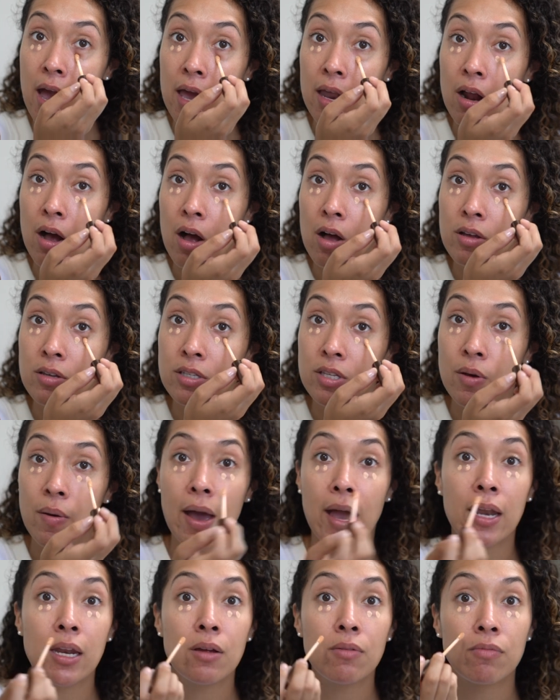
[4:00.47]
and also
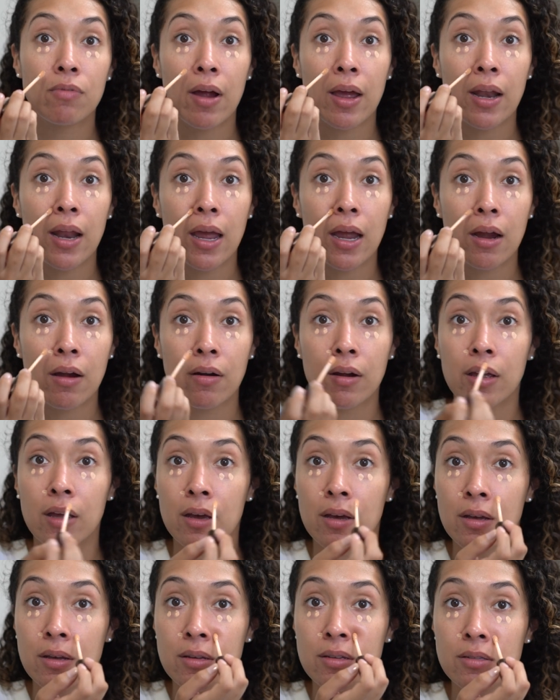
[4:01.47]
any red
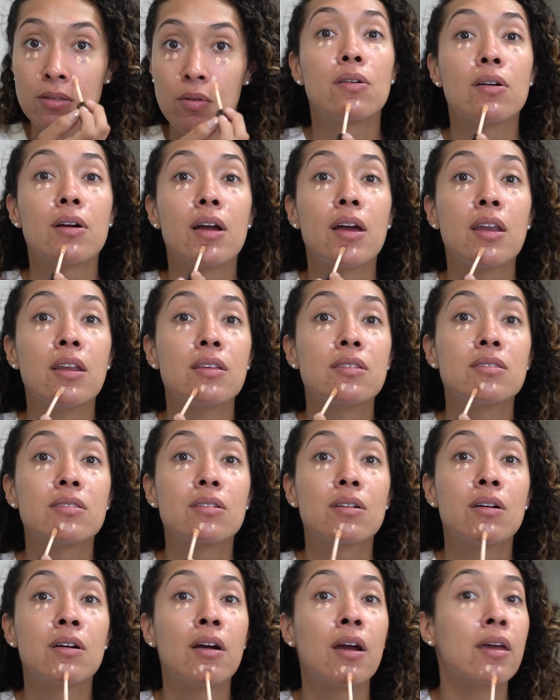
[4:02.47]
areas or any
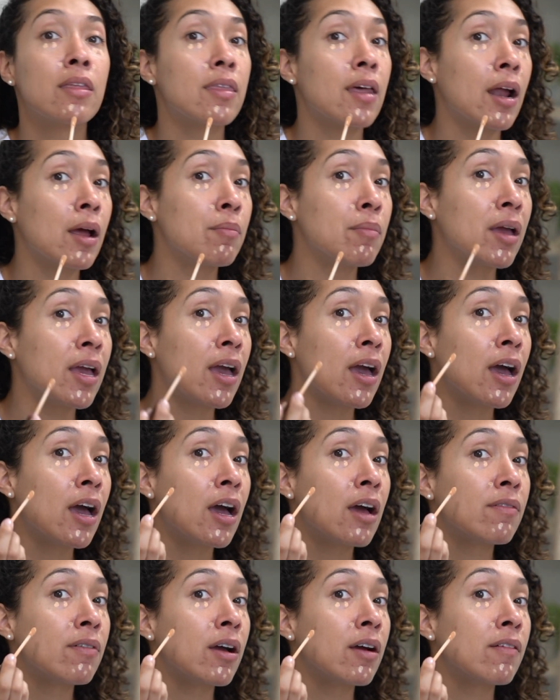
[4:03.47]
scarring that I may
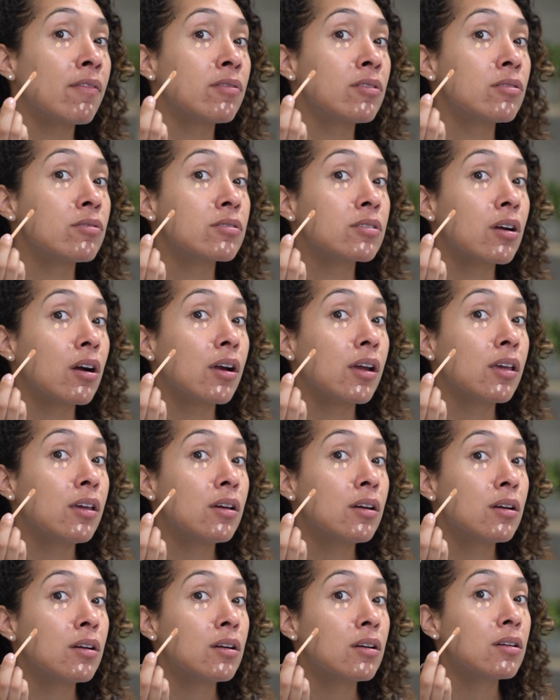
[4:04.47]
have. I have a little scar
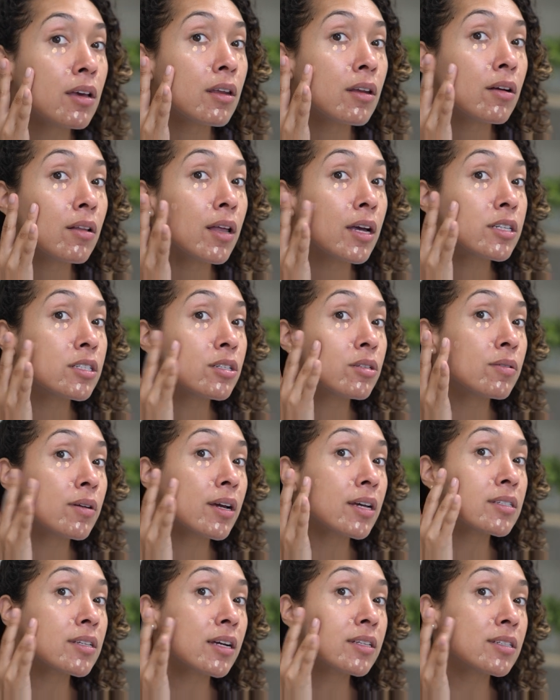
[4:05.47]
here. And all I do
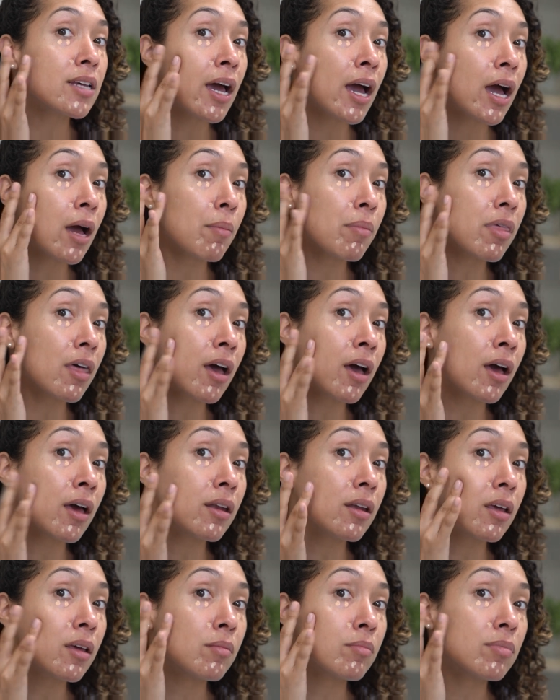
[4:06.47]
is I tap that
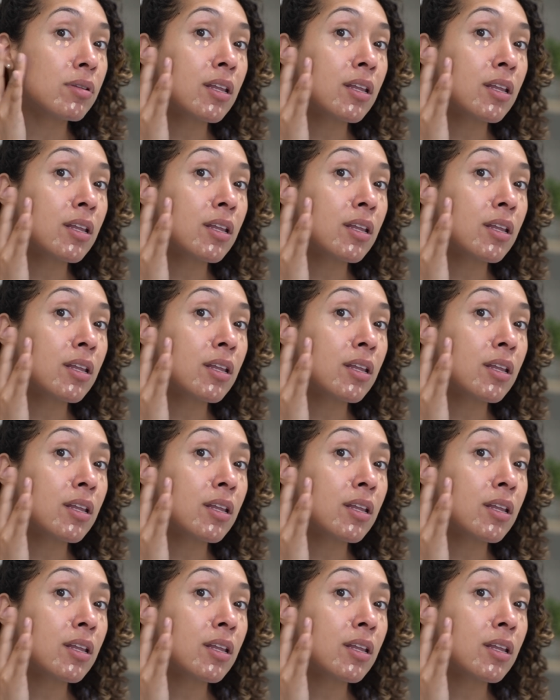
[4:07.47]
in